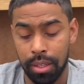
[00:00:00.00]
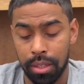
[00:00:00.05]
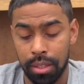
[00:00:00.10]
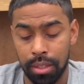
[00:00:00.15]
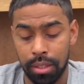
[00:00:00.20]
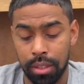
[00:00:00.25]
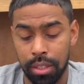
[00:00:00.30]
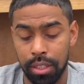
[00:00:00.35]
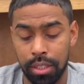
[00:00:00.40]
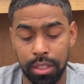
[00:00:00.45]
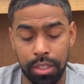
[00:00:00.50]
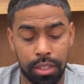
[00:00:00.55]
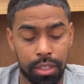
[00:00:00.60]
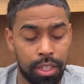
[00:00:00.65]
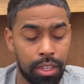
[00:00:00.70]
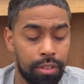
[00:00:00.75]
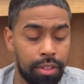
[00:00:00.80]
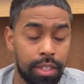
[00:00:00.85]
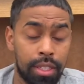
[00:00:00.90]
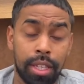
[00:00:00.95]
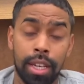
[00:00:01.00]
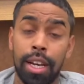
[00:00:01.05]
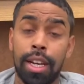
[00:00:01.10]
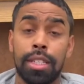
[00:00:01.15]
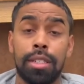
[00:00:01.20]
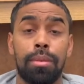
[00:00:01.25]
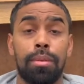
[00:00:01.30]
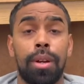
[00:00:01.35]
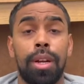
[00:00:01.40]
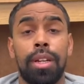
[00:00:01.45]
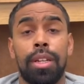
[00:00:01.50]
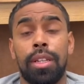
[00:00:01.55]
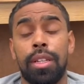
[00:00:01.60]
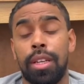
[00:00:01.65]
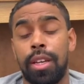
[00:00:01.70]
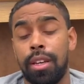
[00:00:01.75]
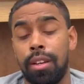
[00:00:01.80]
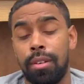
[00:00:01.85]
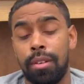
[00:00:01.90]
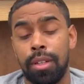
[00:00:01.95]
let's just give these guys a rating
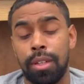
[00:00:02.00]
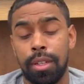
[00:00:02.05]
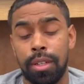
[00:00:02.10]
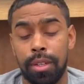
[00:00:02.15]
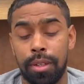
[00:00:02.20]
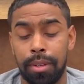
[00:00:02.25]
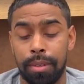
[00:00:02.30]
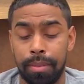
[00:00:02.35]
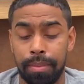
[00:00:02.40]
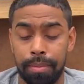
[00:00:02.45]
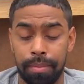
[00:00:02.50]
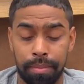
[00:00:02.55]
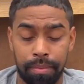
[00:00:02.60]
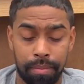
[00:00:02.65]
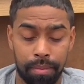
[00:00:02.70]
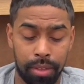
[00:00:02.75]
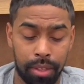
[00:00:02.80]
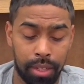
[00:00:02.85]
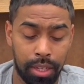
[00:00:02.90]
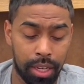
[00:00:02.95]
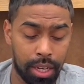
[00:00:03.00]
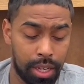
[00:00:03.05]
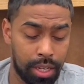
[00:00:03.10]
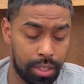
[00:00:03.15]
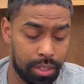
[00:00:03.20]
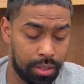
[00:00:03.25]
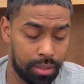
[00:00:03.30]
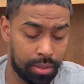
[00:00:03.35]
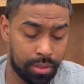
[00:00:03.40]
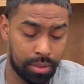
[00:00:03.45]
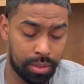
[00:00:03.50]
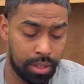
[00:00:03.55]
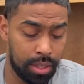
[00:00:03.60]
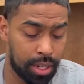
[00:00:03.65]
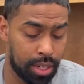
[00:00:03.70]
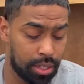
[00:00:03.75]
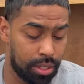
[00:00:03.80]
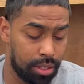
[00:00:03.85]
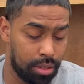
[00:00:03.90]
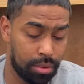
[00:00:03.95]
now. Um, you guys, you
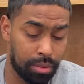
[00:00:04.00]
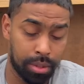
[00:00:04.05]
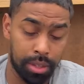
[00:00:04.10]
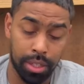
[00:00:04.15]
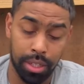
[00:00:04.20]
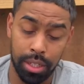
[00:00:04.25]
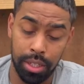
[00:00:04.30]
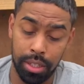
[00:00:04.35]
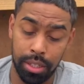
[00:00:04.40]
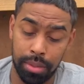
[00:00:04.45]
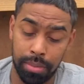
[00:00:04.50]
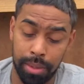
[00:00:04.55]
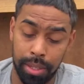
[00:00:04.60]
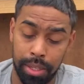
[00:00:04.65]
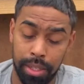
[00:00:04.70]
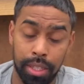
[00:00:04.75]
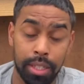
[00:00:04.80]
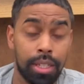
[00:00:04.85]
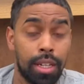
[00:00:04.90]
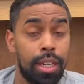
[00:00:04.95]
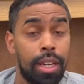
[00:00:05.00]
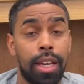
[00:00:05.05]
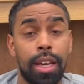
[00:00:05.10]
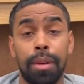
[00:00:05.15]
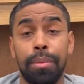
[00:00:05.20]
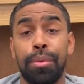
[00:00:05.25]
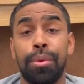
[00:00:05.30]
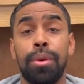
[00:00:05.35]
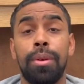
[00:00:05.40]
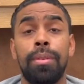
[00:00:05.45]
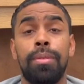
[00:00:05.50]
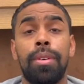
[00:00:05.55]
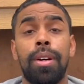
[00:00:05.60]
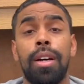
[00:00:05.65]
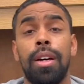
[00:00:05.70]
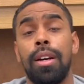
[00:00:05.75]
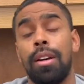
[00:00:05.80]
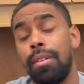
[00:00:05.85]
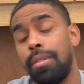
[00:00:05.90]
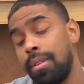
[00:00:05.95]
guys know what it is, man. It's a 9.5.
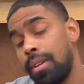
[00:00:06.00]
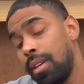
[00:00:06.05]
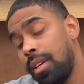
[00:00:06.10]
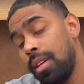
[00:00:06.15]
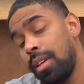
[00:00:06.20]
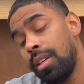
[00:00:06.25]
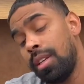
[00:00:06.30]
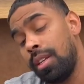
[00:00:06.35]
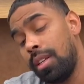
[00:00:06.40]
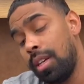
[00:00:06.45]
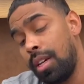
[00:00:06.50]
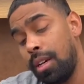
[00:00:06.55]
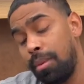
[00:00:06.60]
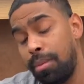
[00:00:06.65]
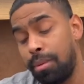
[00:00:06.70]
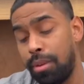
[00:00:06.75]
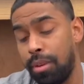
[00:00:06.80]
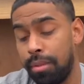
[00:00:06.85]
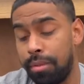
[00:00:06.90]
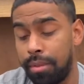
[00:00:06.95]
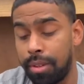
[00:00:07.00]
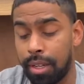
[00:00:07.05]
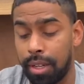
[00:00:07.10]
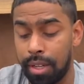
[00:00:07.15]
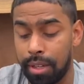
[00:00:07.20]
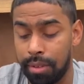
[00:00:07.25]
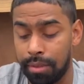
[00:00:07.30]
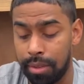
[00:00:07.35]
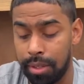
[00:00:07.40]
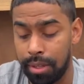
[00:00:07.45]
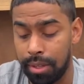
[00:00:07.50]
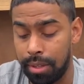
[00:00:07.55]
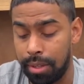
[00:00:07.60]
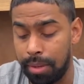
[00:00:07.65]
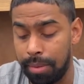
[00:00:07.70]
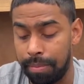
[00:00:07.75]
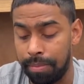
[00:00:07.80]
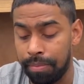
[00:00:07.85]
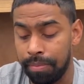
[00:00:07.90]
9.5. Um,